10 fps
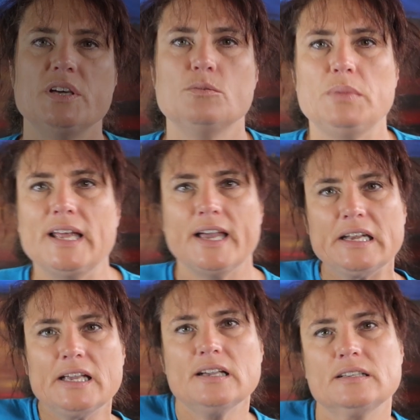meal
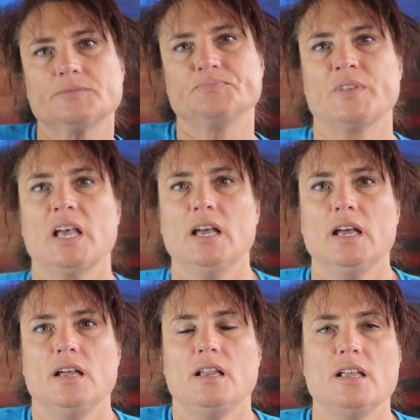planning,
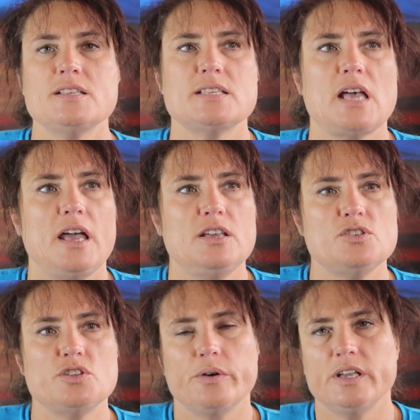let's say
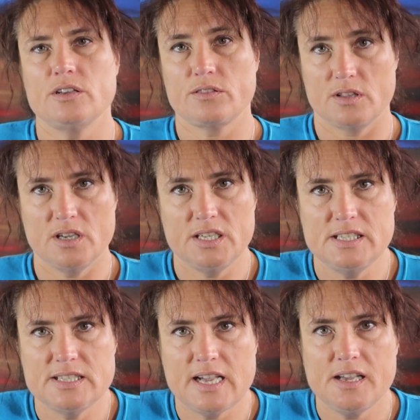you're doing your
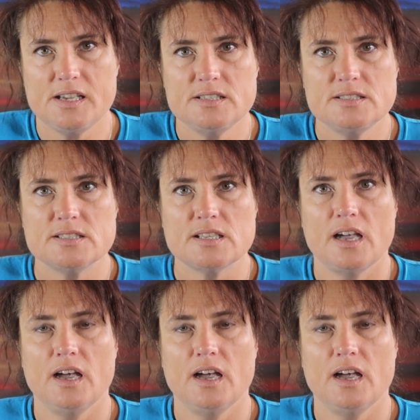30 days,